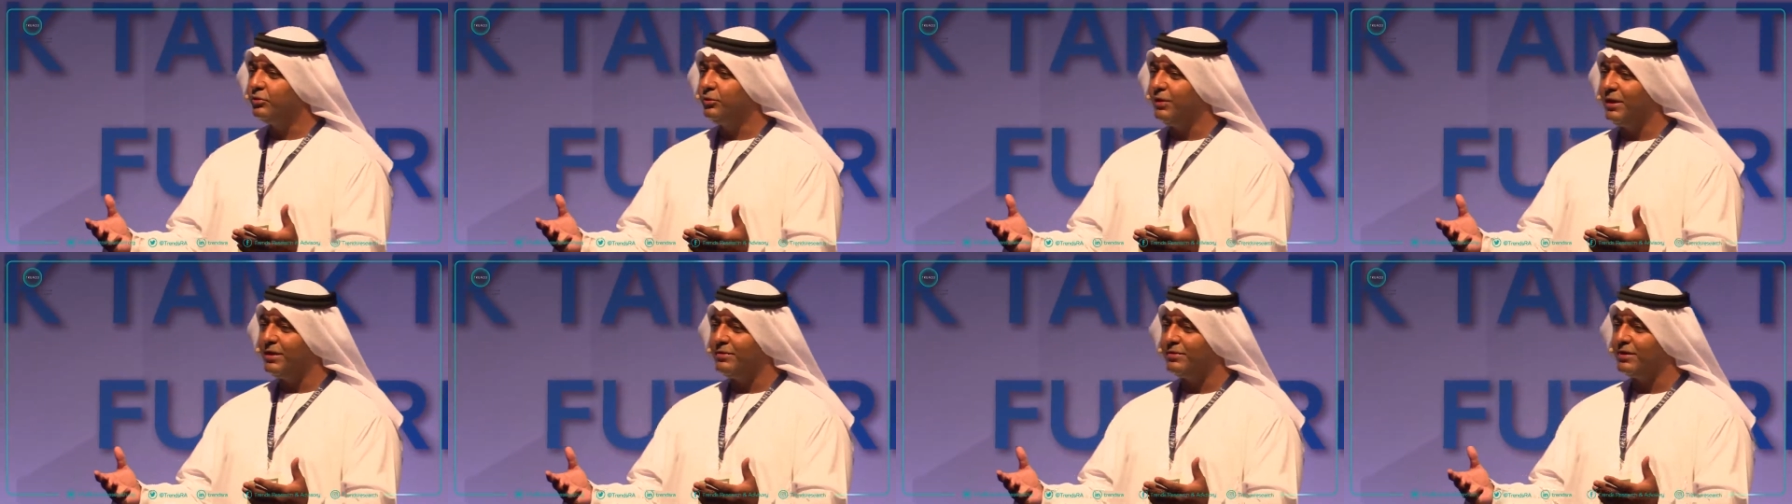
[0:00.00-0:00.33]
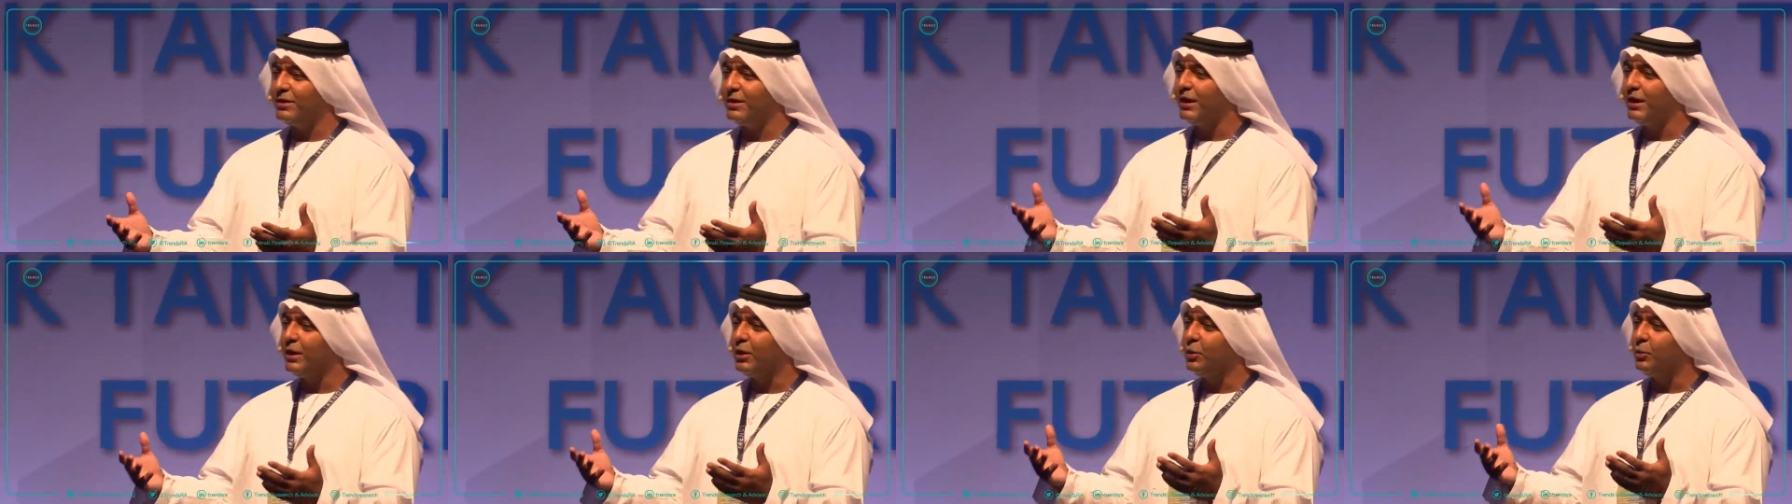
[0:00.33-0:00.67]
Is it
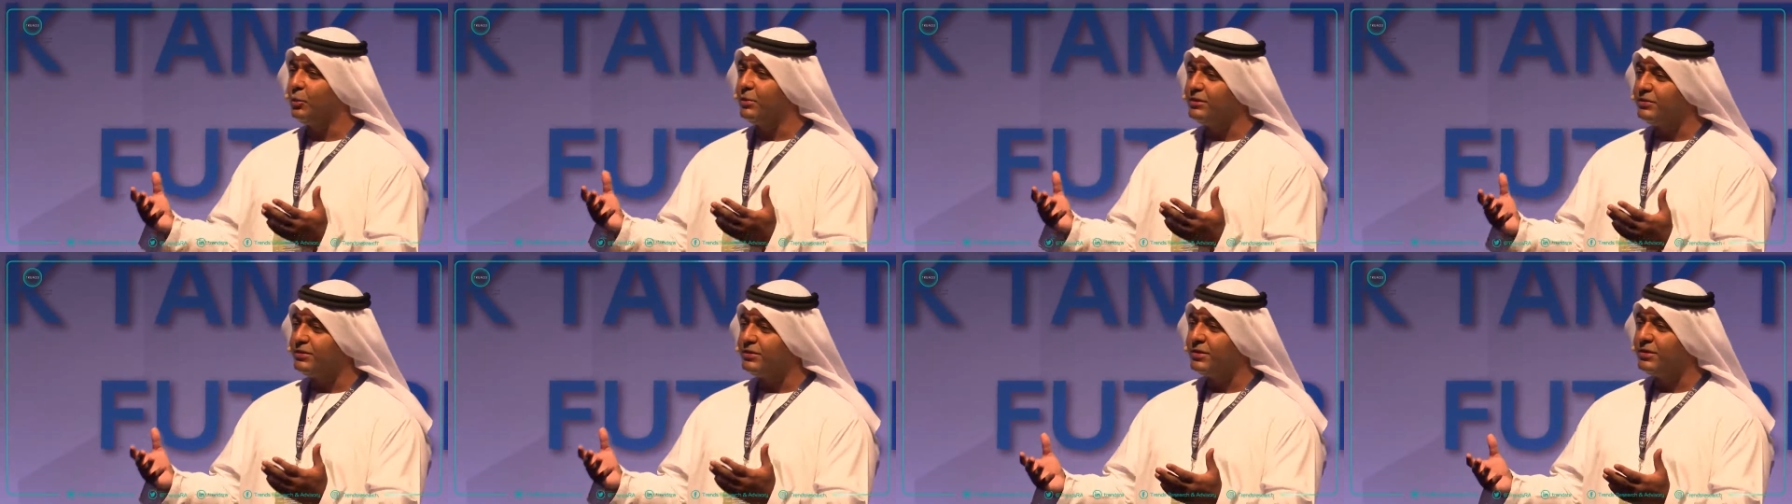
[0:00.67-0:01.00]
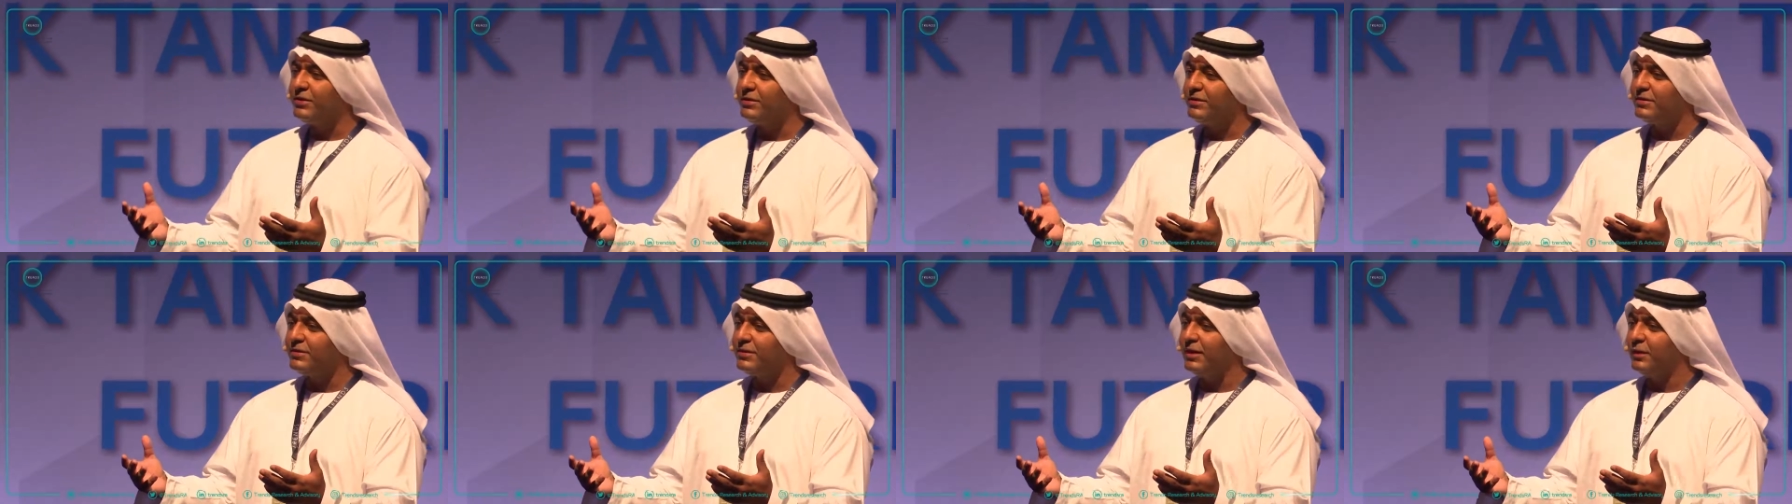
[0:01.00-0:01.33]
a
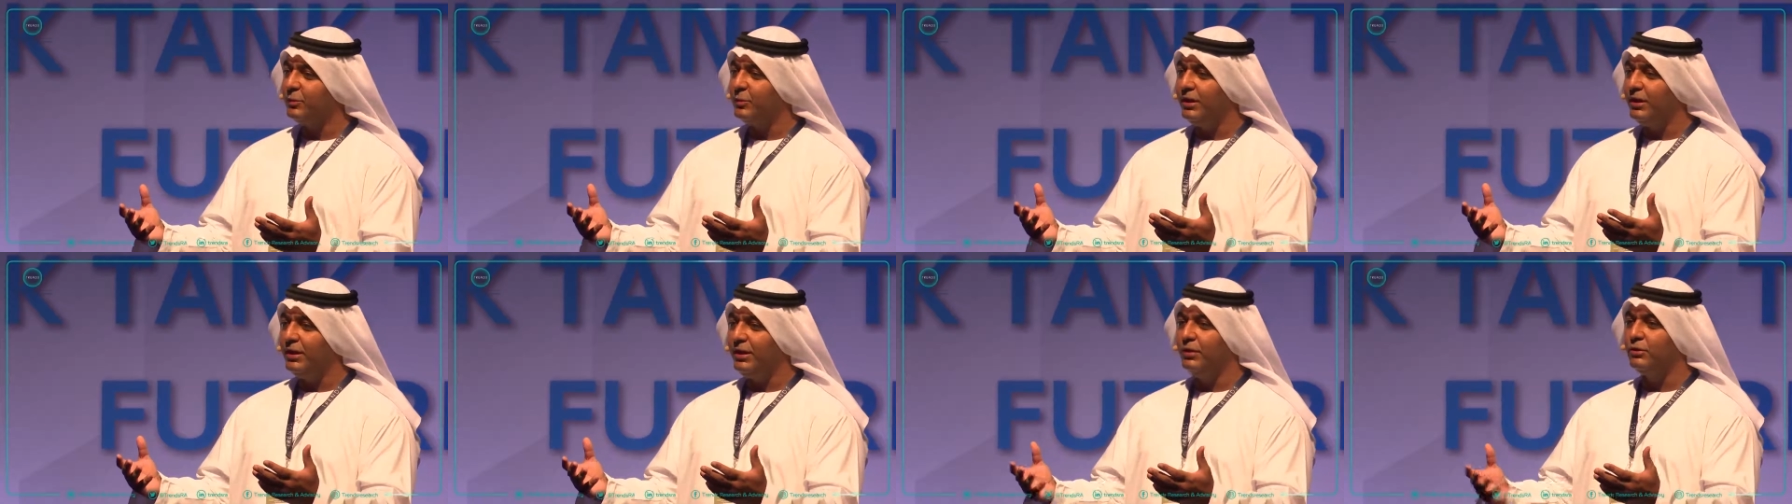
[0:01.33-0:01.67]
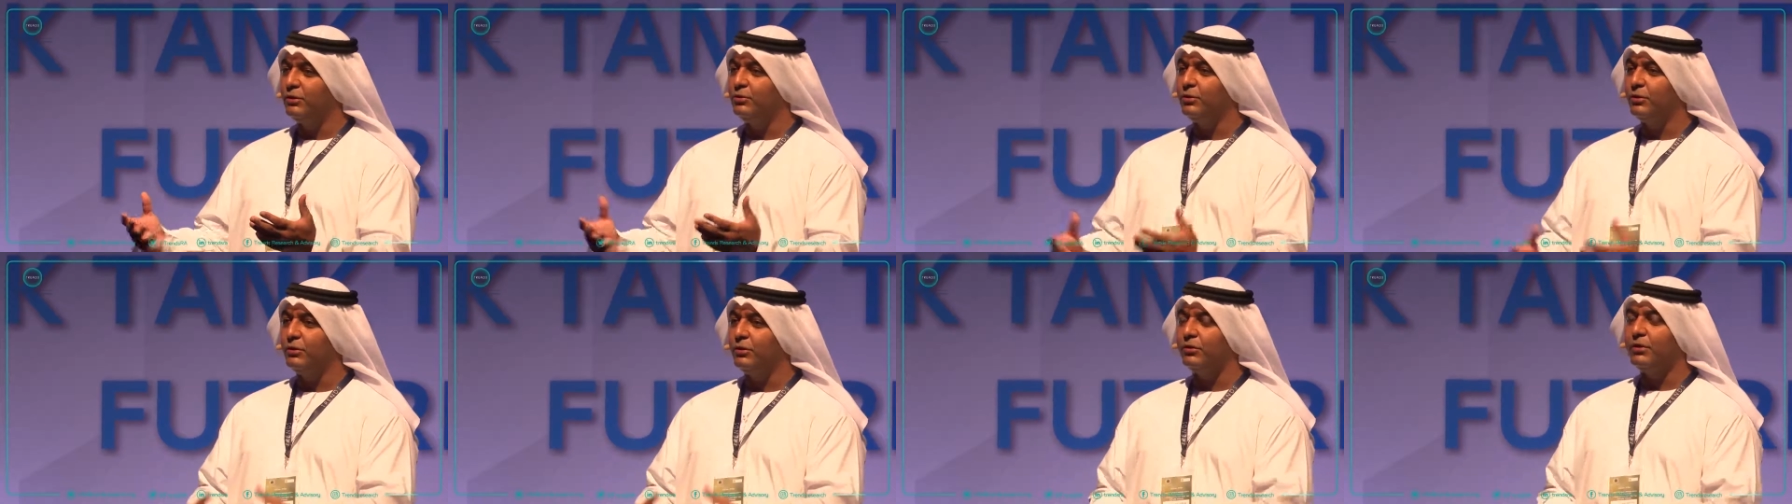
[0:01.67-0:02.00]
coincidence that we need
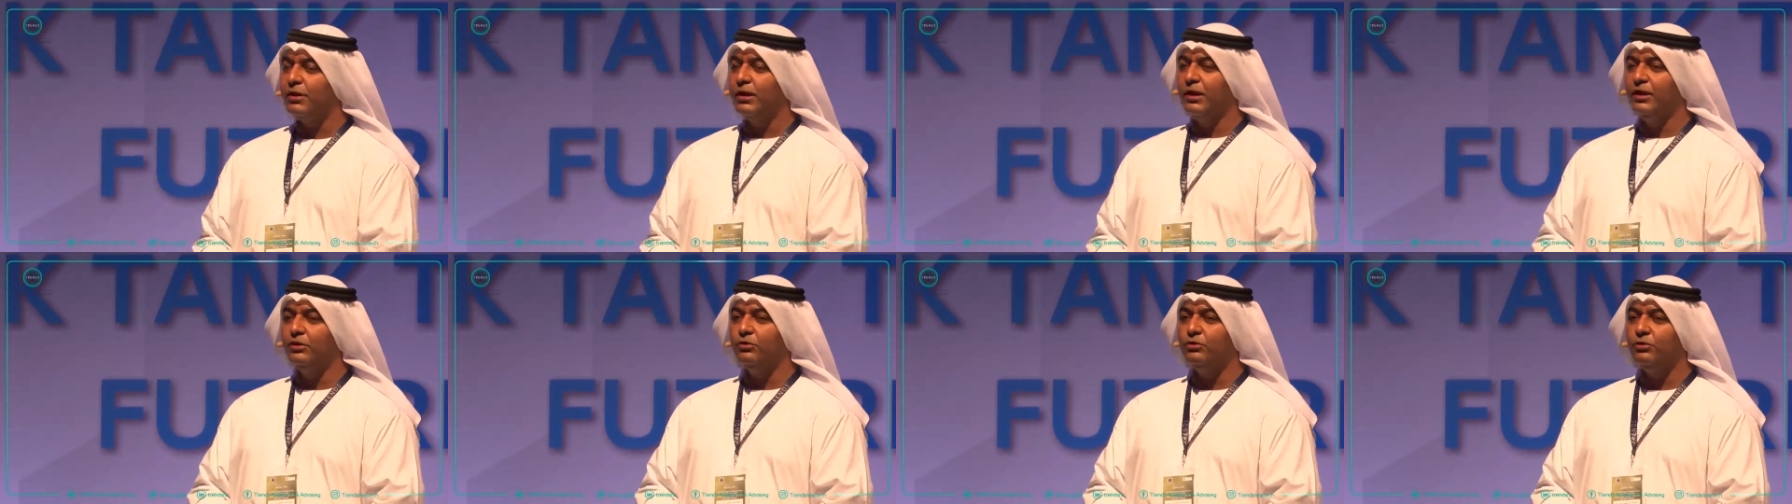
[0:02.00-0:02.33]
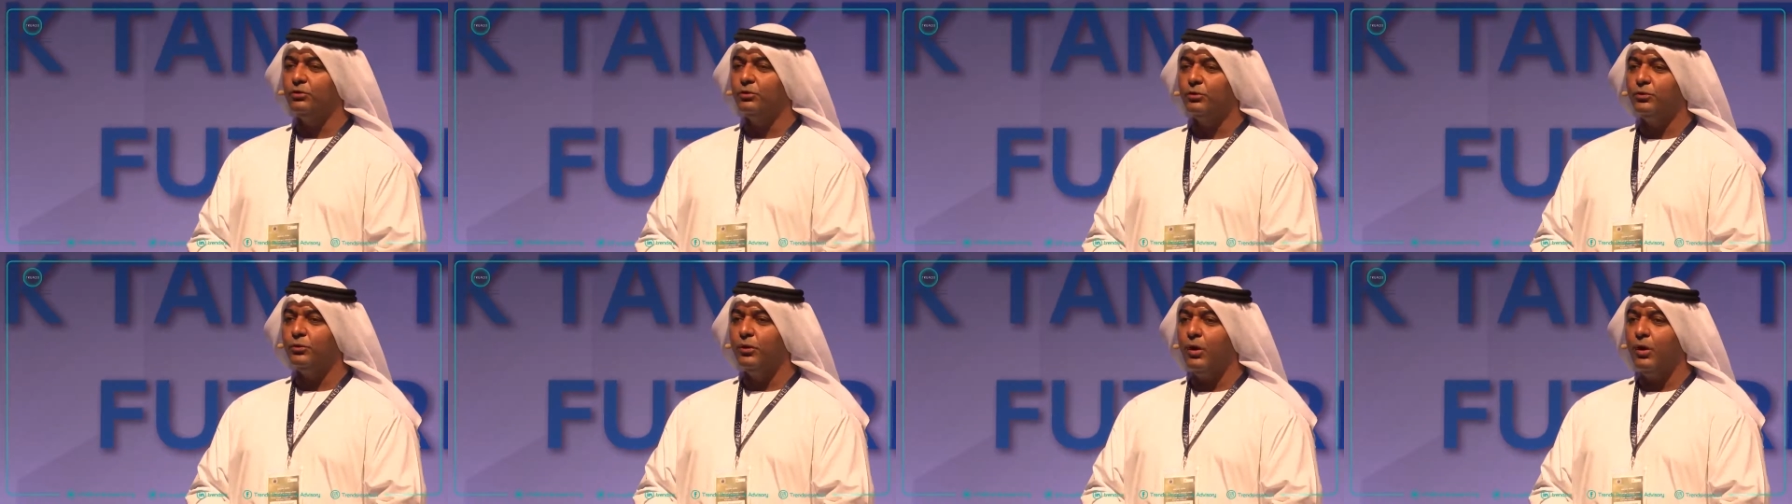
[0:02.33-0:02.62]
to look into?